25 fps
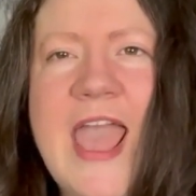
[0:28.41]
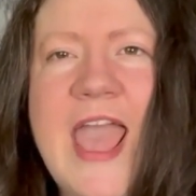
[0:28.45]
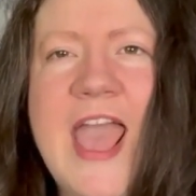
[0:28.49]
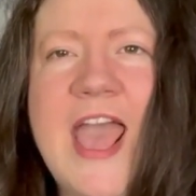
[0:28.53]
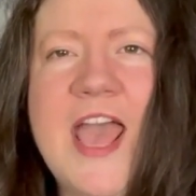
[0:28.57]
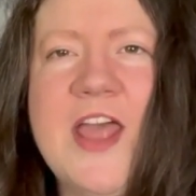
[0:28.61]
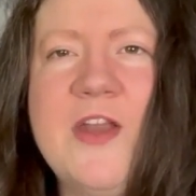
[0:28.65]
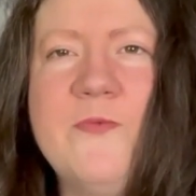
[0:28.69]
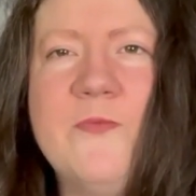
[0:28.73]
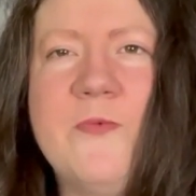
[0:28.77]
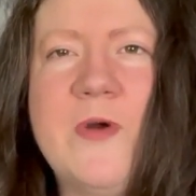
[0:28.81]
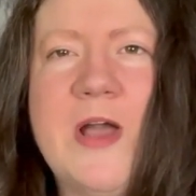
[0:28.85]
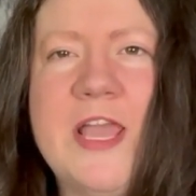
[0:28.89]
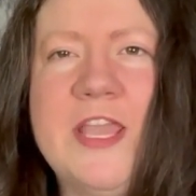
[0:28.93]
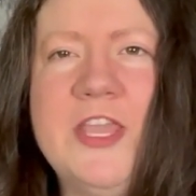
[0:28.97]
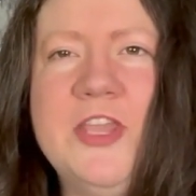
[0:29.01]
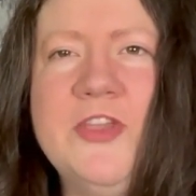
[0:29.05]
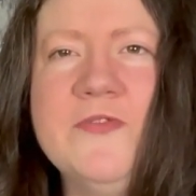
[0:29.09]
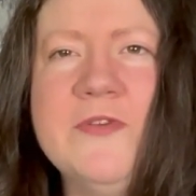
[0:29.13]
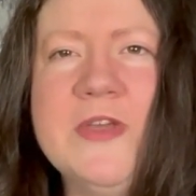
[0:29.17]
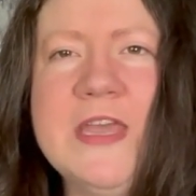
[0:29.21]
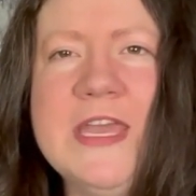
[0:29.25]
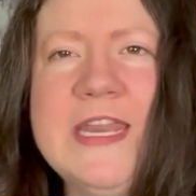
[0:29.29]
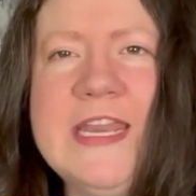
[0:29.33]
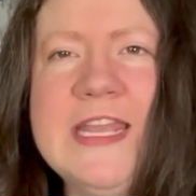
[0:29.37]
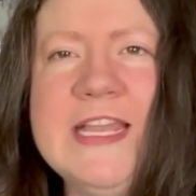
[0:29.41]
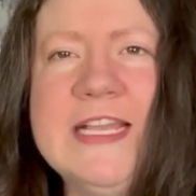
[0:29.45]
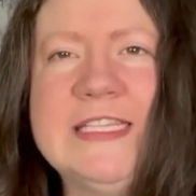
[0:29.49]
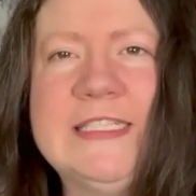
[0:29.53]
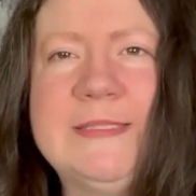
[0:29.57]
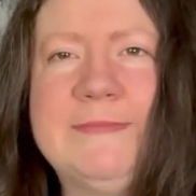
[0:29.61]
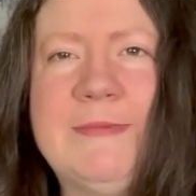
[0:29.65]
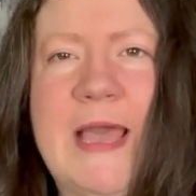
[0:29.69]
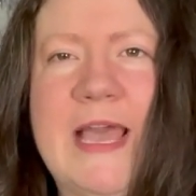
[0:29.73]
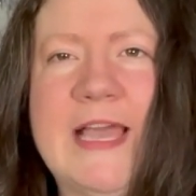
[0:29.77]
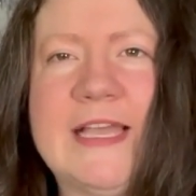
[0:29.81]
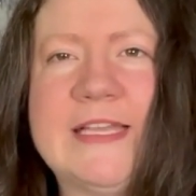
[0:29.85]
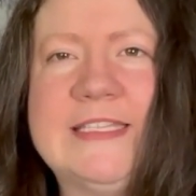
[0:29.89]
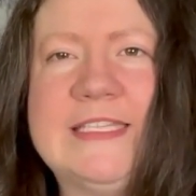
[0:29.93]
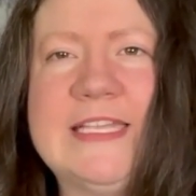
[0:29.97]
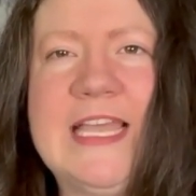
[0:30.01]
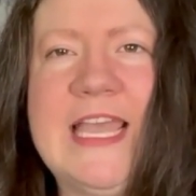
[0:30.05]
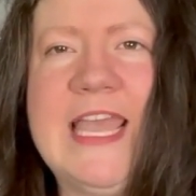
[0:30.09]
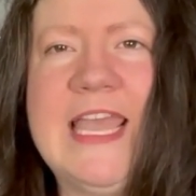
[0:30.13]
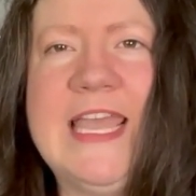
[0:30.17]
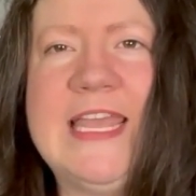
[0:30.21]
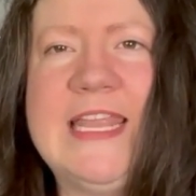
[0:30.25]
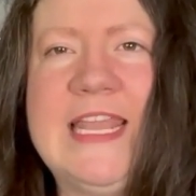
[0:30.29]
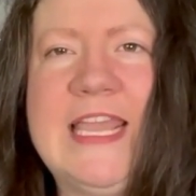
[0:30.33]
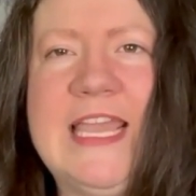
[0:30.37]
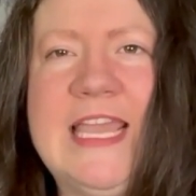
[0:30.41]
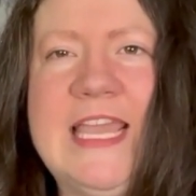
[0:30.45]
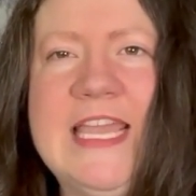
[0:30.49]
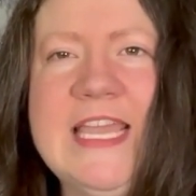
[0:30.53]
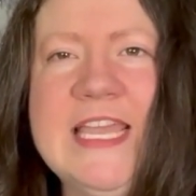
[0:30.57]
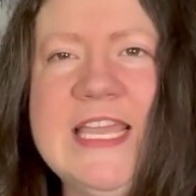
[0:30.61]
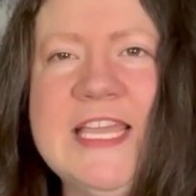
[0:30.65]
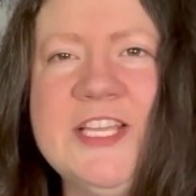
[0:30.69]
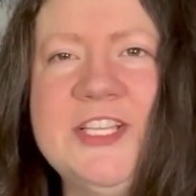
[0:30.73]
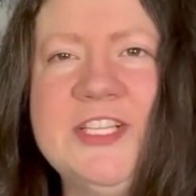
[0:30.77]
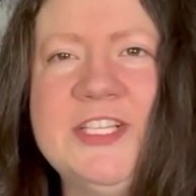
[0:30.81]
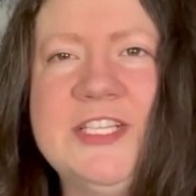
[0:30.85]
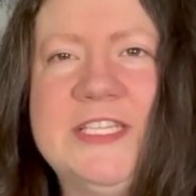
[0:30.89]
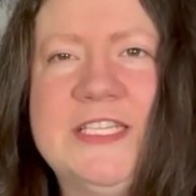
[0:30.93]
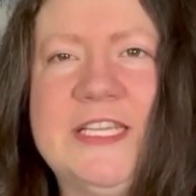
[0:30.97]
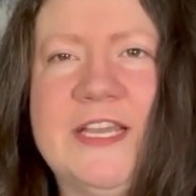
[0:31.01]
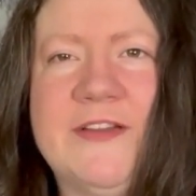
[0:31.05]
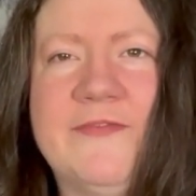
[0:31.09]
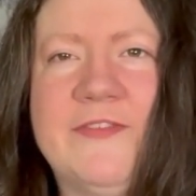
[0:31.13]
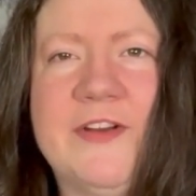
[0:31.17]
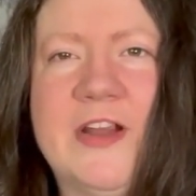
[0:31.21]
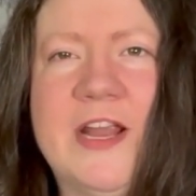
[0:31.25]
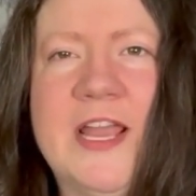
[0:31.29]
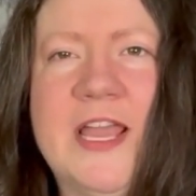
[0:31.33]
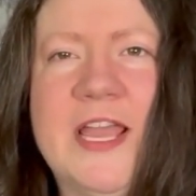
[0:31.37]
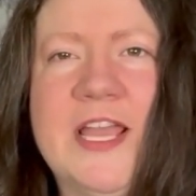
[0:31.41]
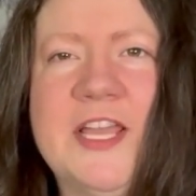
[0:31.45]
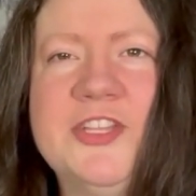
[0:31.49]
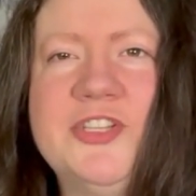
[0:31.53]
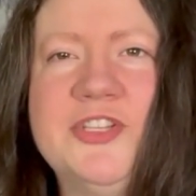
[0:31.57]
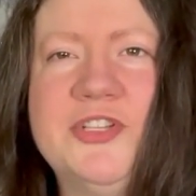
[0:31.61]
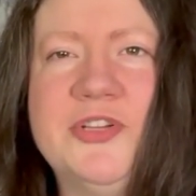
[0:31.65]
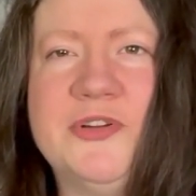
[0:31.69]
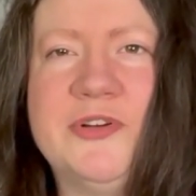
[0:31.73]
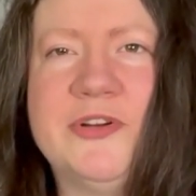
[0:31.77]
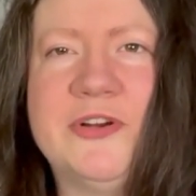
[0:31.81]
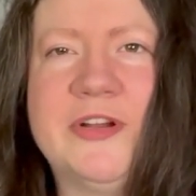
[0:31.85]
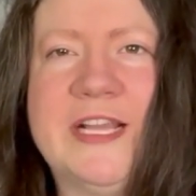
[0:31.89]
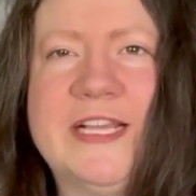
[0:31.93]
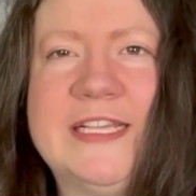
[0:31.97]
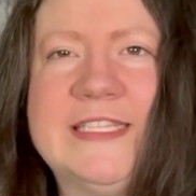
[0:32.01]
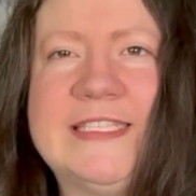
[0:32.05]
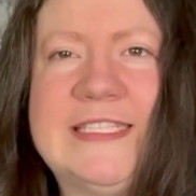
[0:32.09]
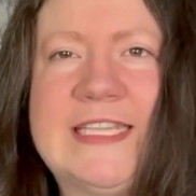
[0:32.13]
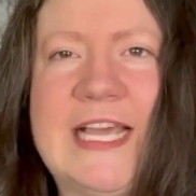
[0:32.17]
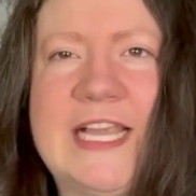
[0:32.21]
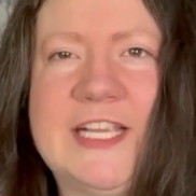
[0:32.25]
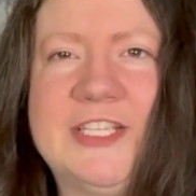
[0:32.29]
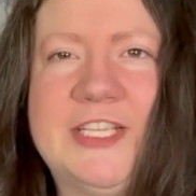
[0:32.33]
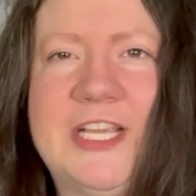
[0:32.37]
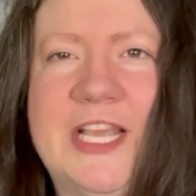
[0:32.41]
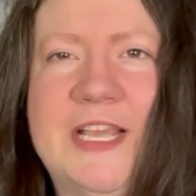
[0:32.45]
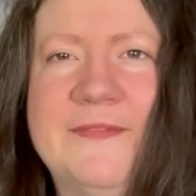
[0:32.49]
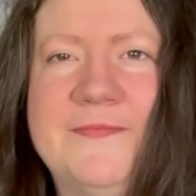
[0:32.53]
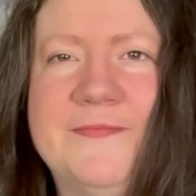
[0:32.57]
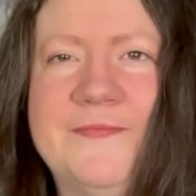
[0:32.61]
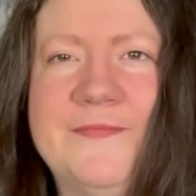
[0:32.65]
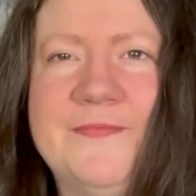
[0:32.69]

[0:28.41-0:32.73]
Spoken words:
and what you can expect in each different tutoring session.